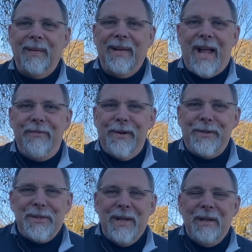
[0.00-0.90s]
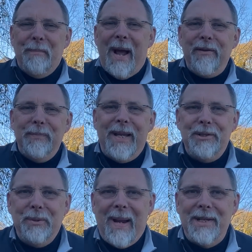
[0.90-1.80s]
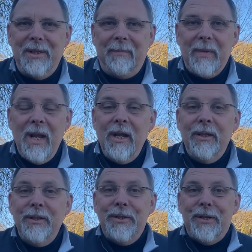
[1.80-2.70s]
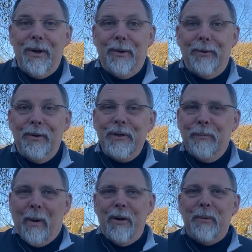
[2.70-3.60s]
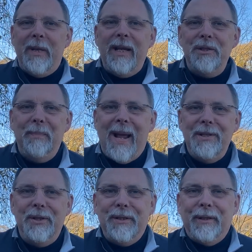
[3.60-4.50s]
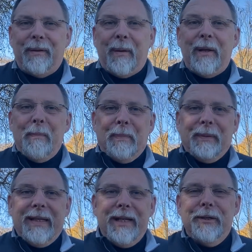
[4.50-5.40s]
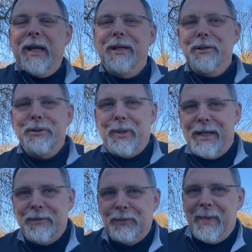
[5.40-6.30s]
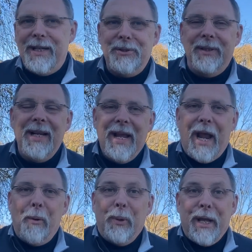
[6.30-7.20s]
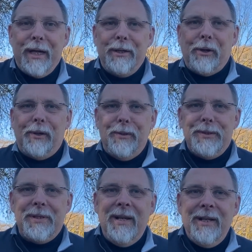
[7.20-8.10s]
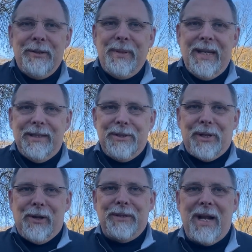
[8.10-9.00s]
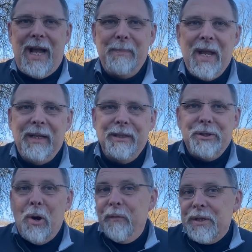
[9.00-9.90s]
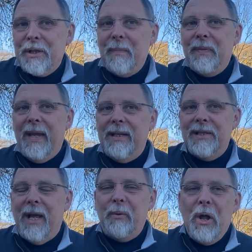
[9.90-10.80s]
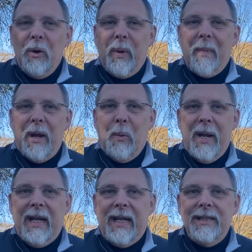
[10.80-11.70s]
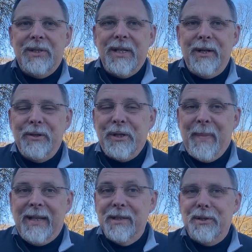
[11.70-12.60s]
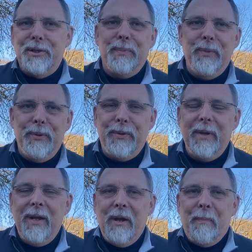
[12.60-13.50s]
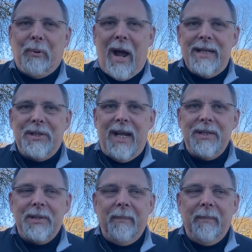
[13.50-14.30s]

Hi folks, Mike from Kitchen Magic. So, you've partnered with Kitchen Magic to complete your kitchen transformation, and we're getting close to the install time. Let's go over some things that we might want to consider to make this a smooth process.